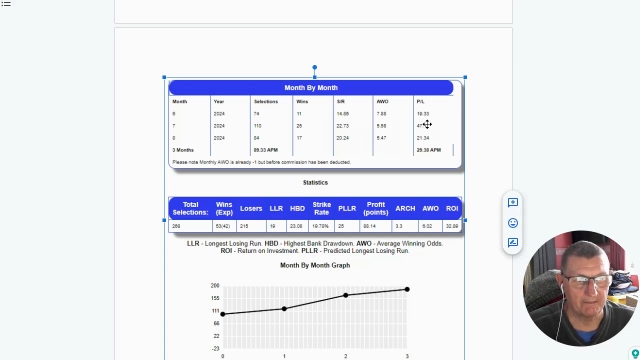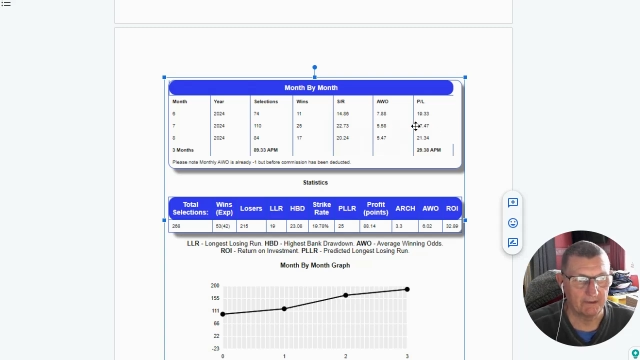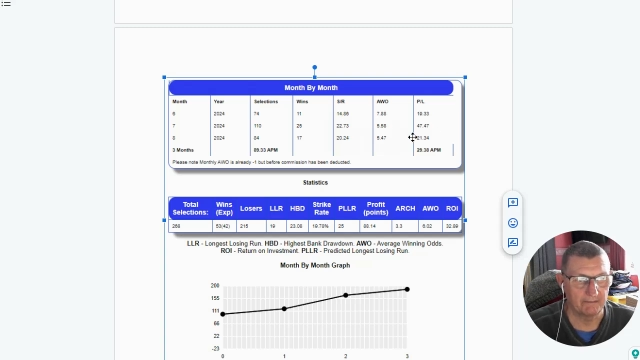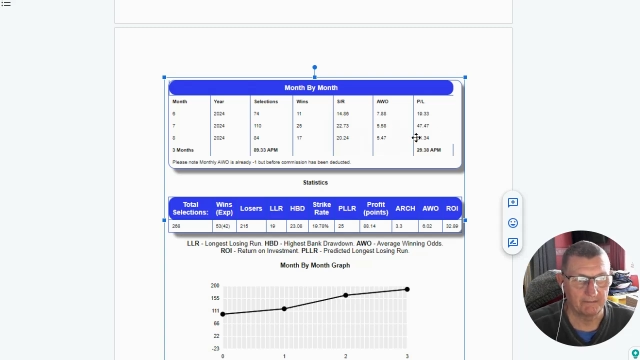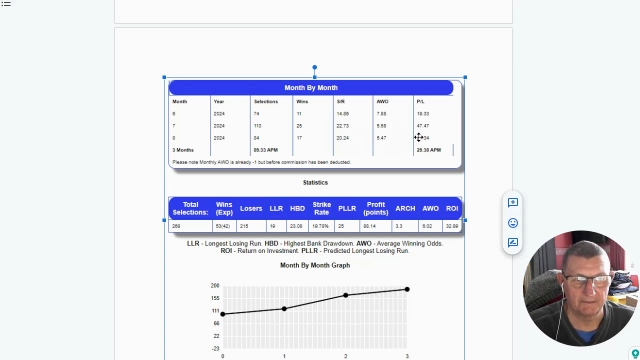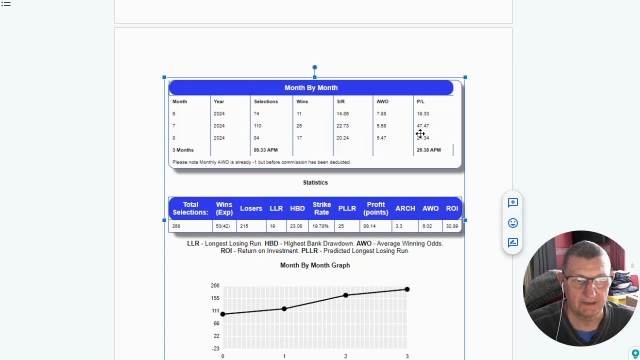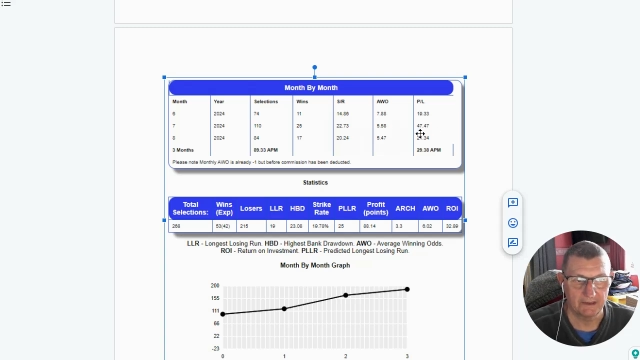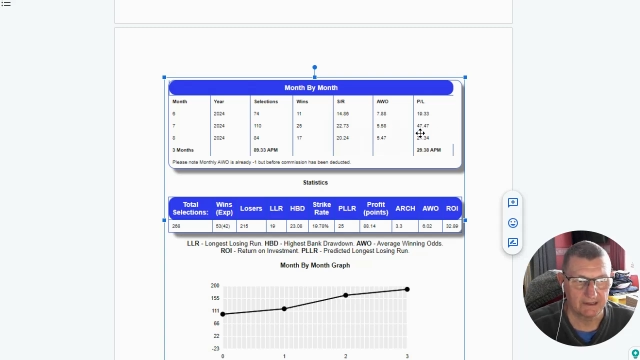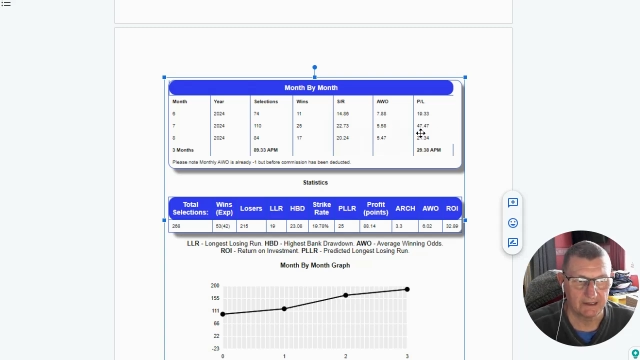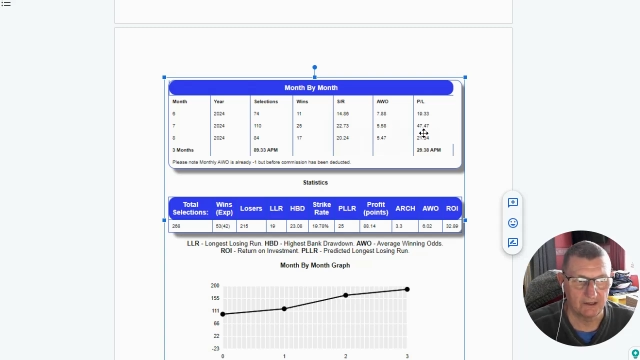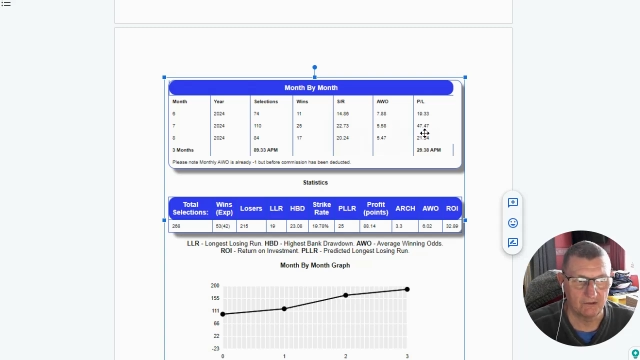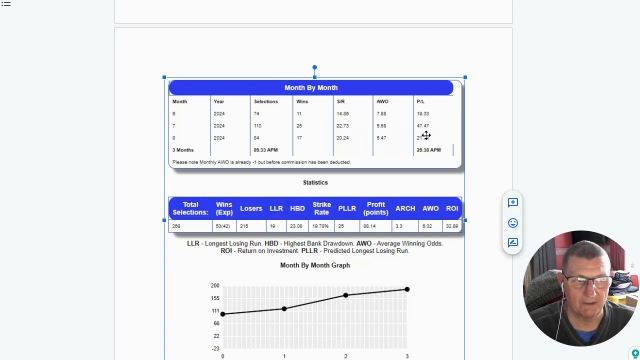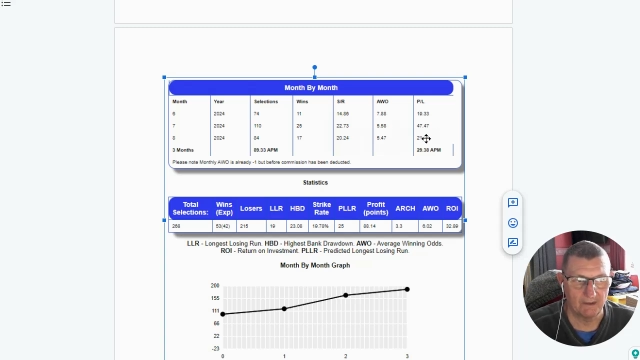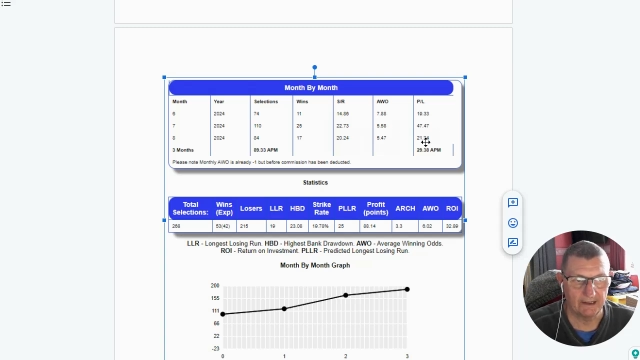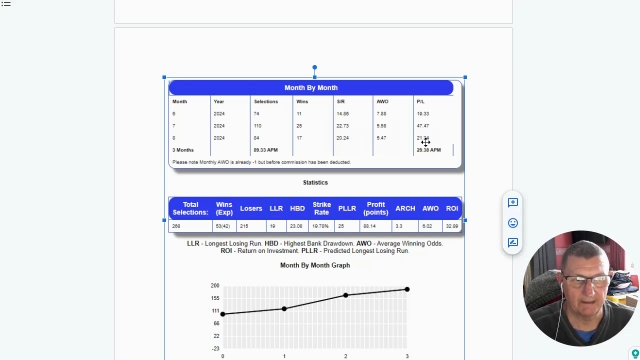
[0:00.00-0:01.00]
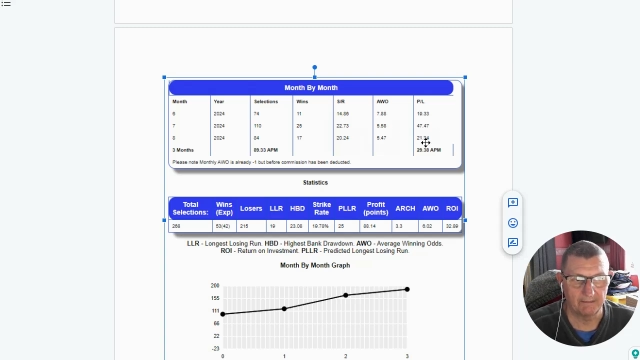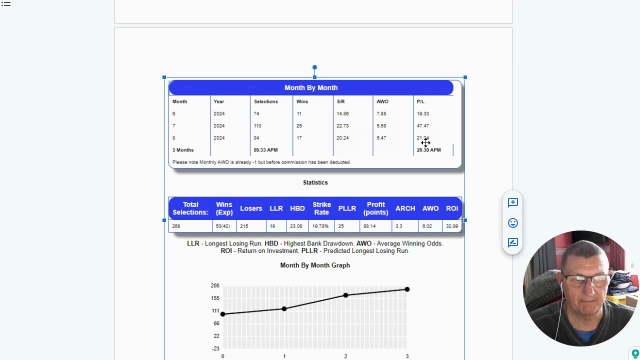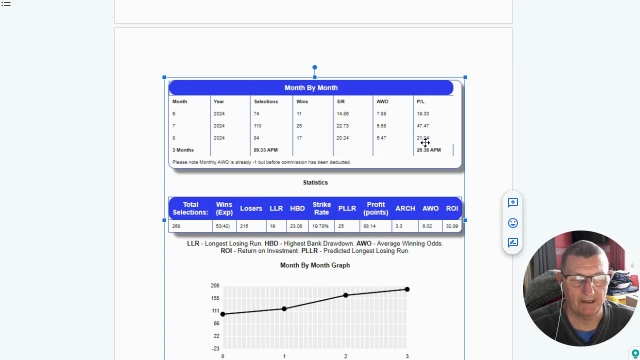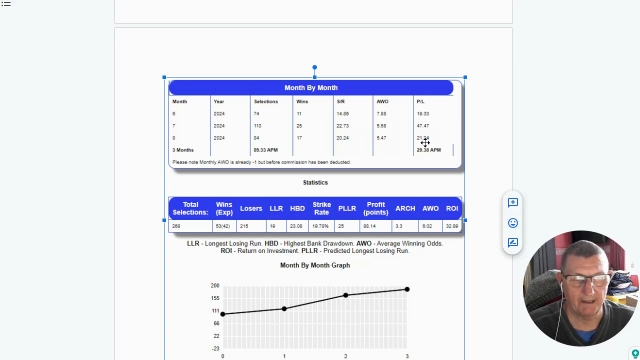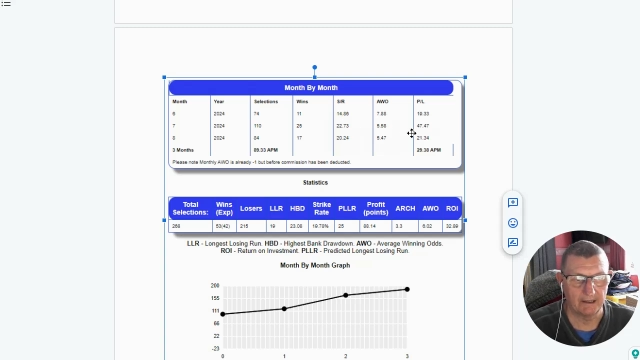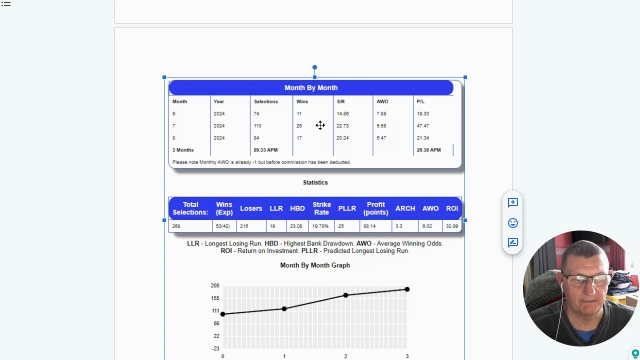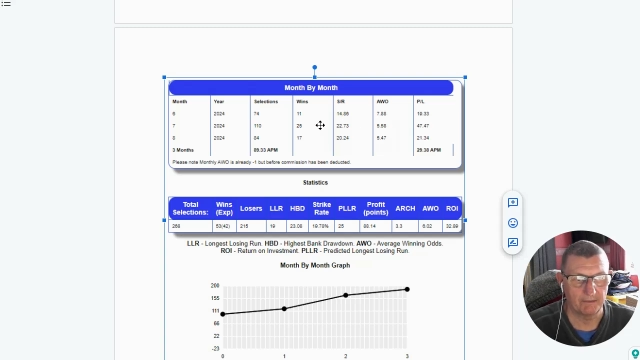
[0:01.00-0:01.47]
but still making
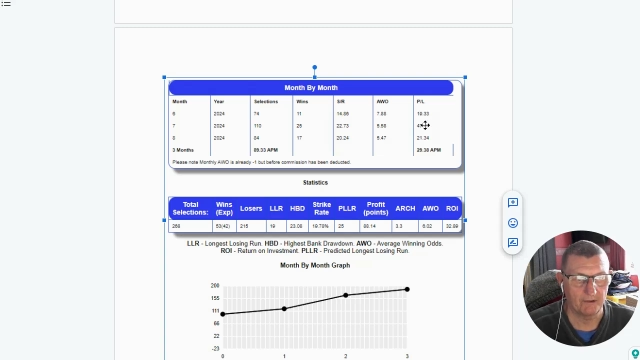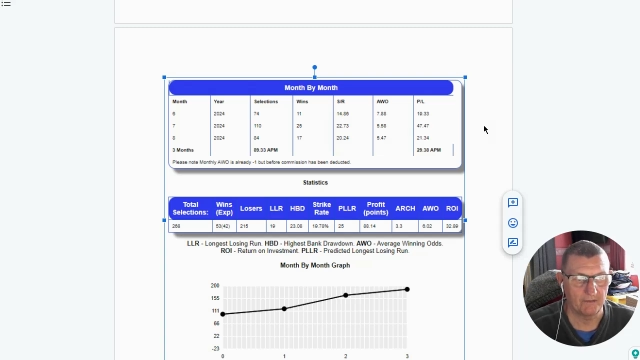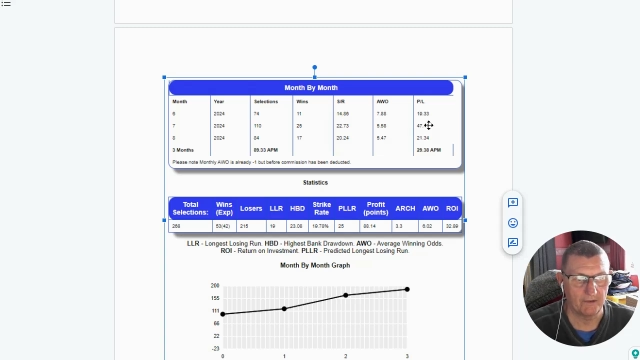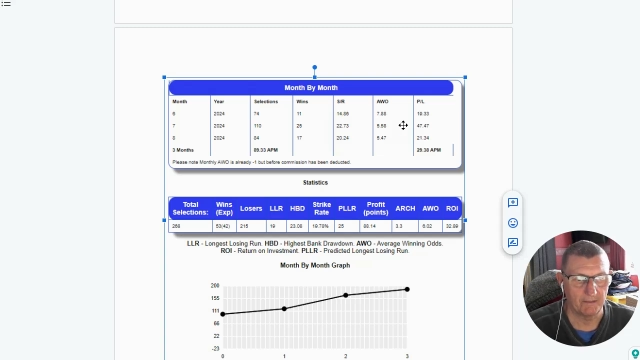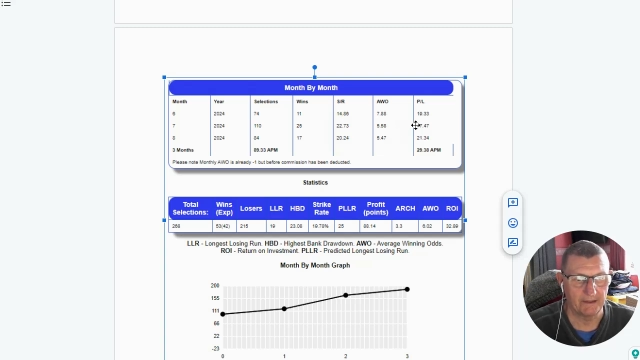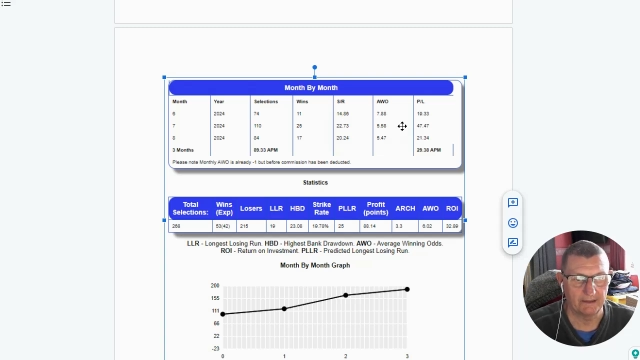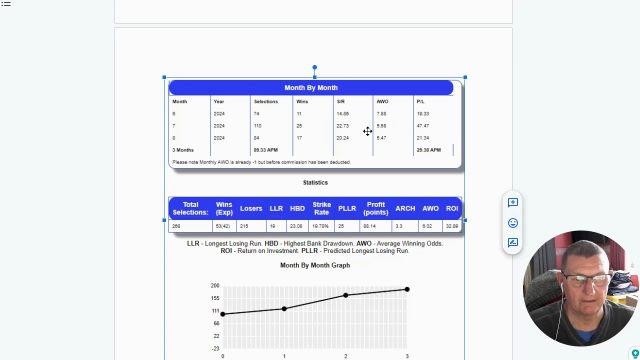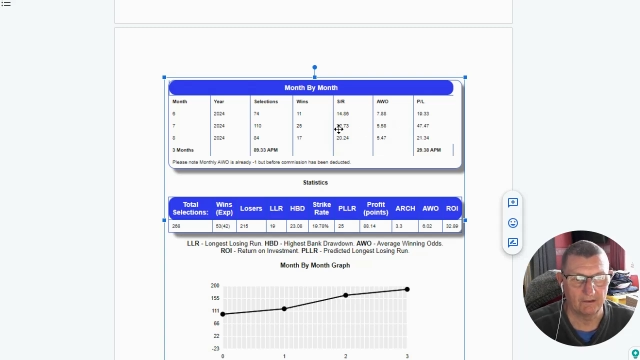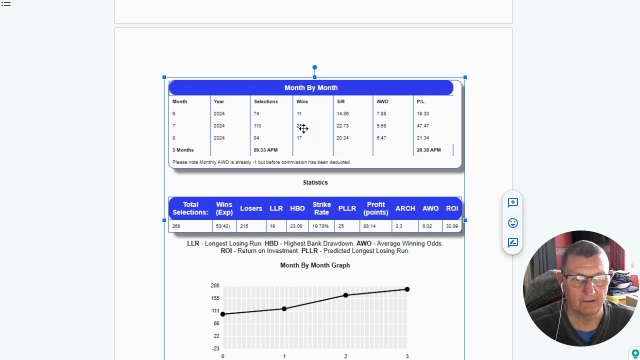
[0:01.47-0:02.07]
plenty of profit. I mean,